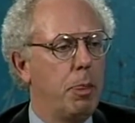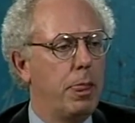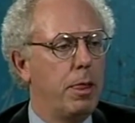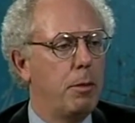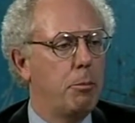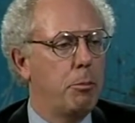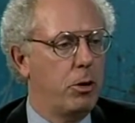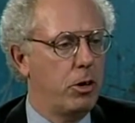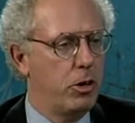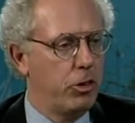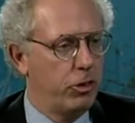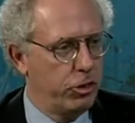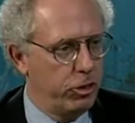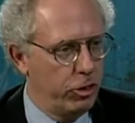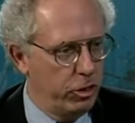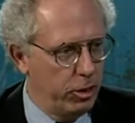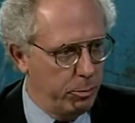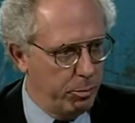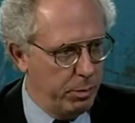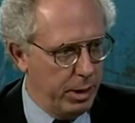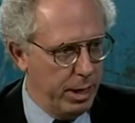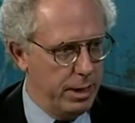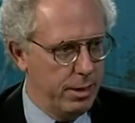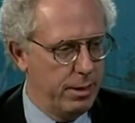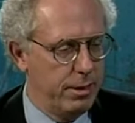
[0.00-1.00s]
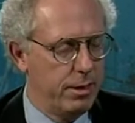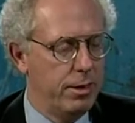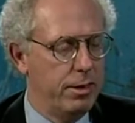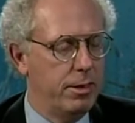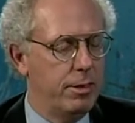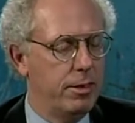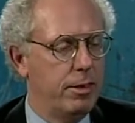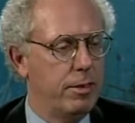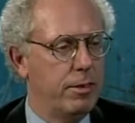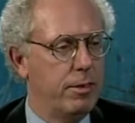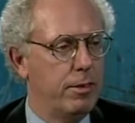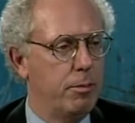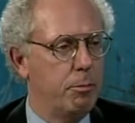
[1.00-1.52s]
per student basis
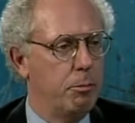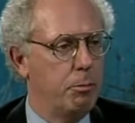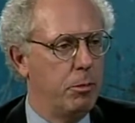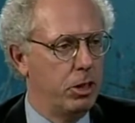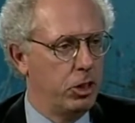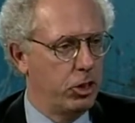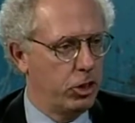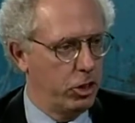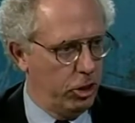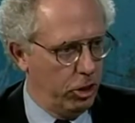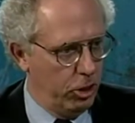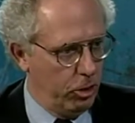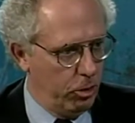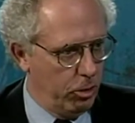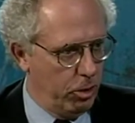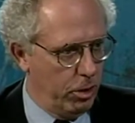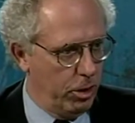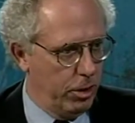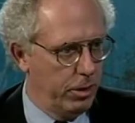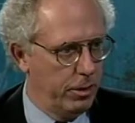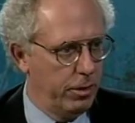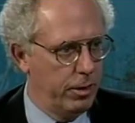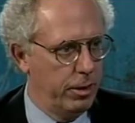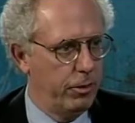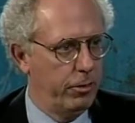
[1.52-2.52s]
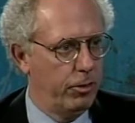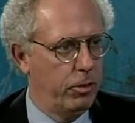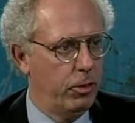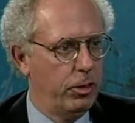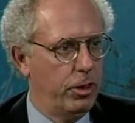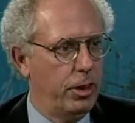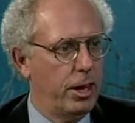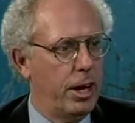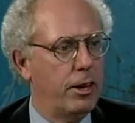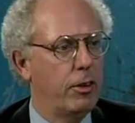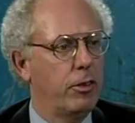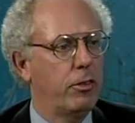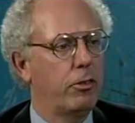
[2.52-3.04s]
is much lower than the four year.
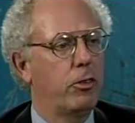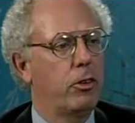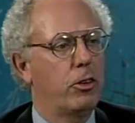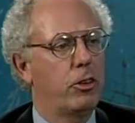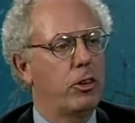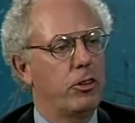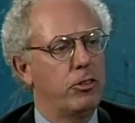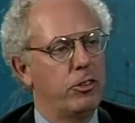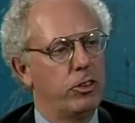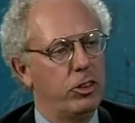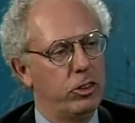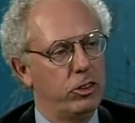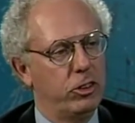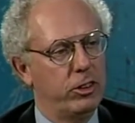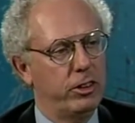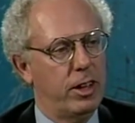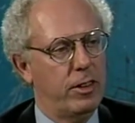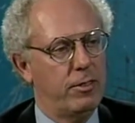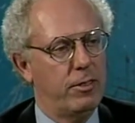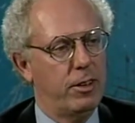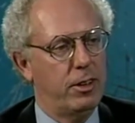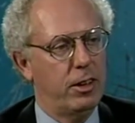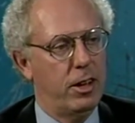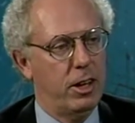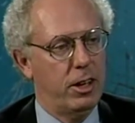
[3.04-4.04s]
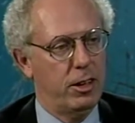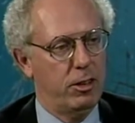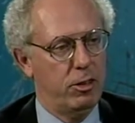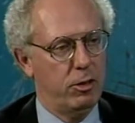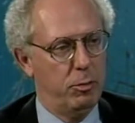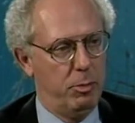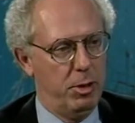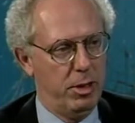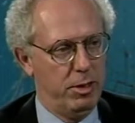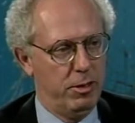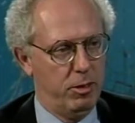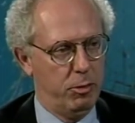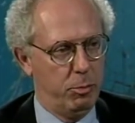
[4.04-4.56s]
And I know the four year institutions have to have a lot of
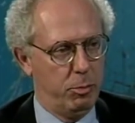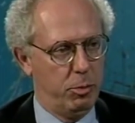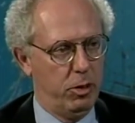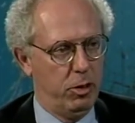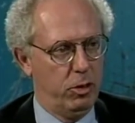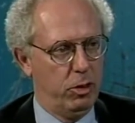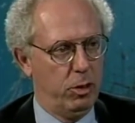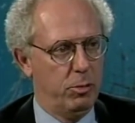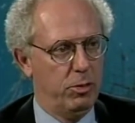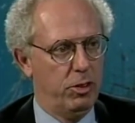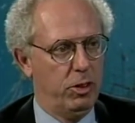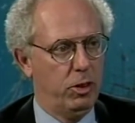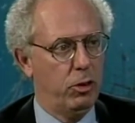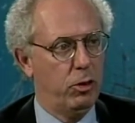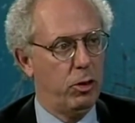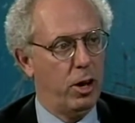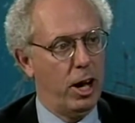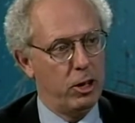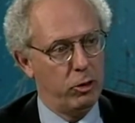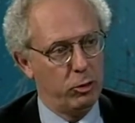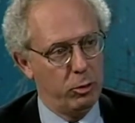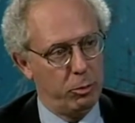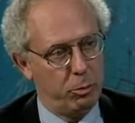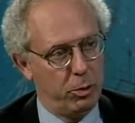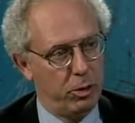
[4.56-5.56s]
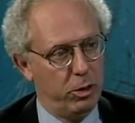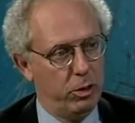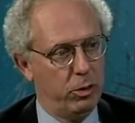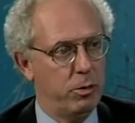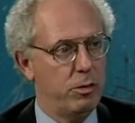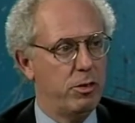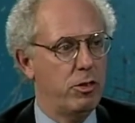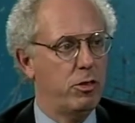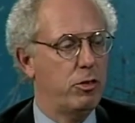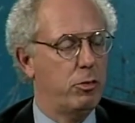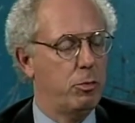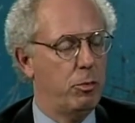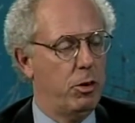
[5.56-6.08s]
expensive programs and graduate programs
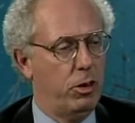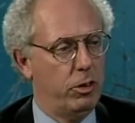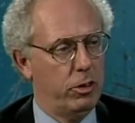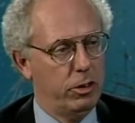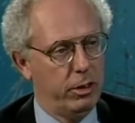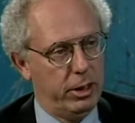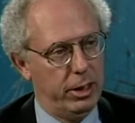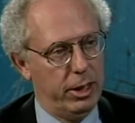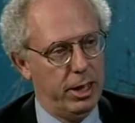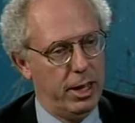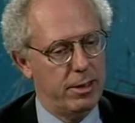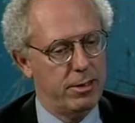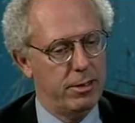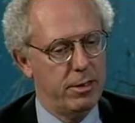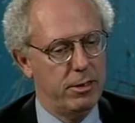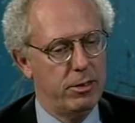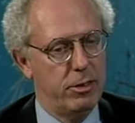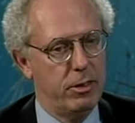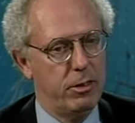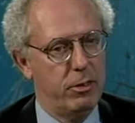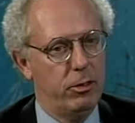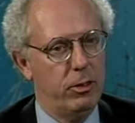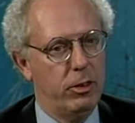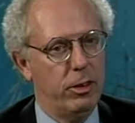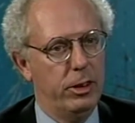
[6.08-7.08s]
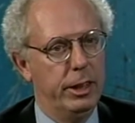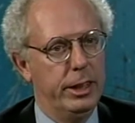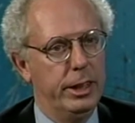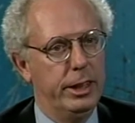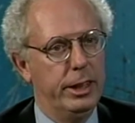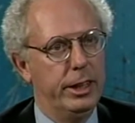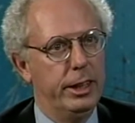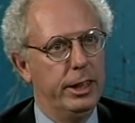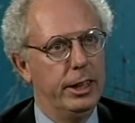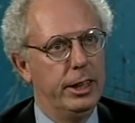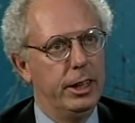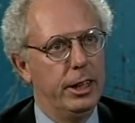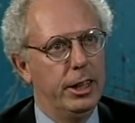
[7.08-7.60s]
and smaller mm -hmm. classes and so forth.
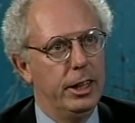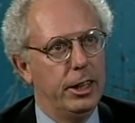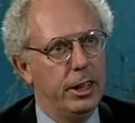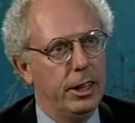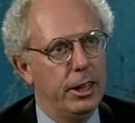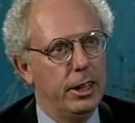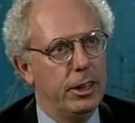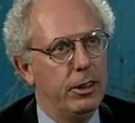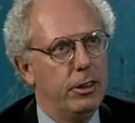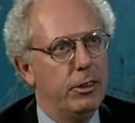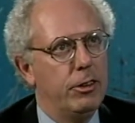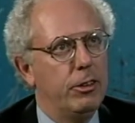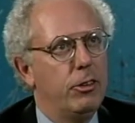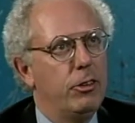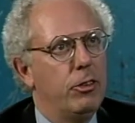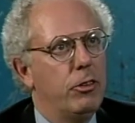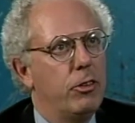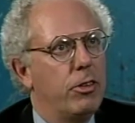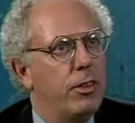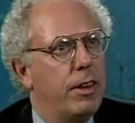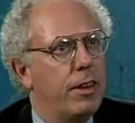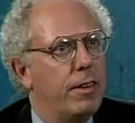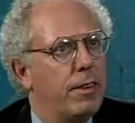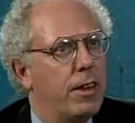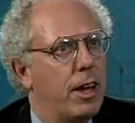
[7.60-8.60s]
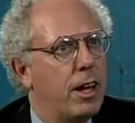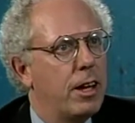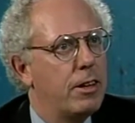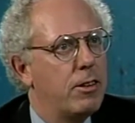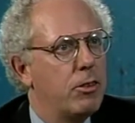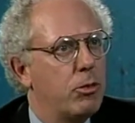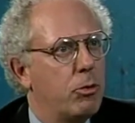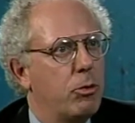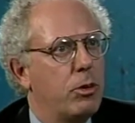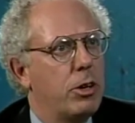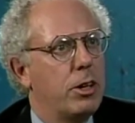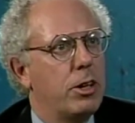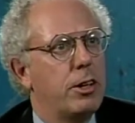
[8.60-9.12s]
Do you think that is
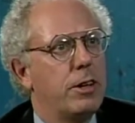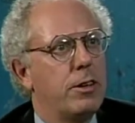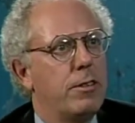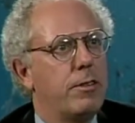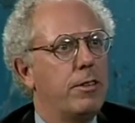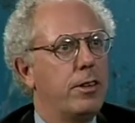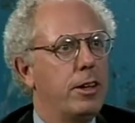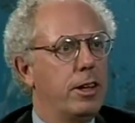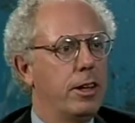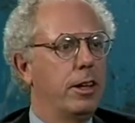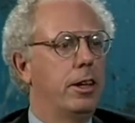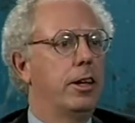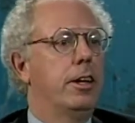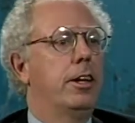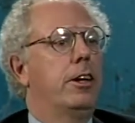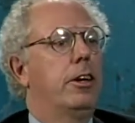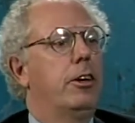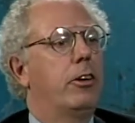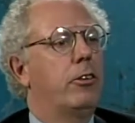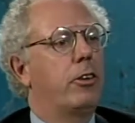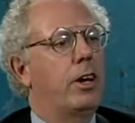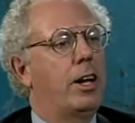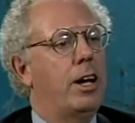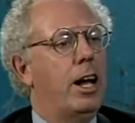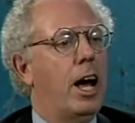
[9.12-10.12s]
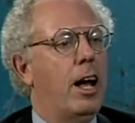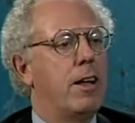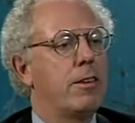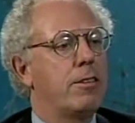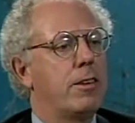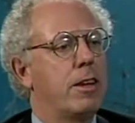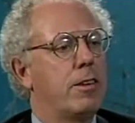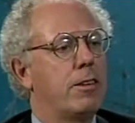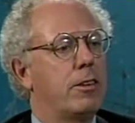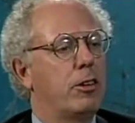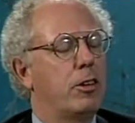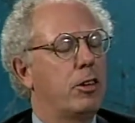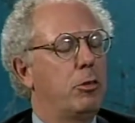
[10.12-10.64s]
one of the great
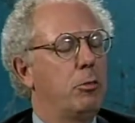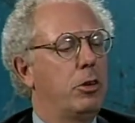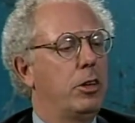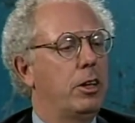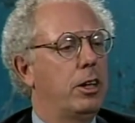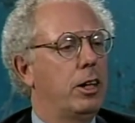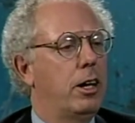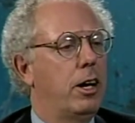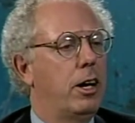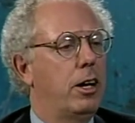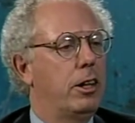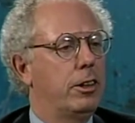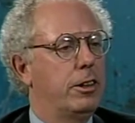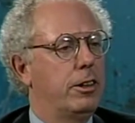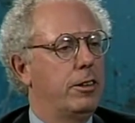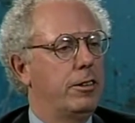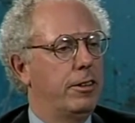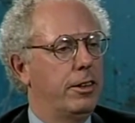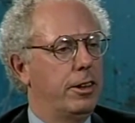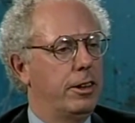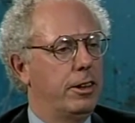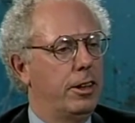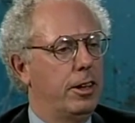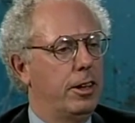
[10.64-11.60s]
assets of community colleges that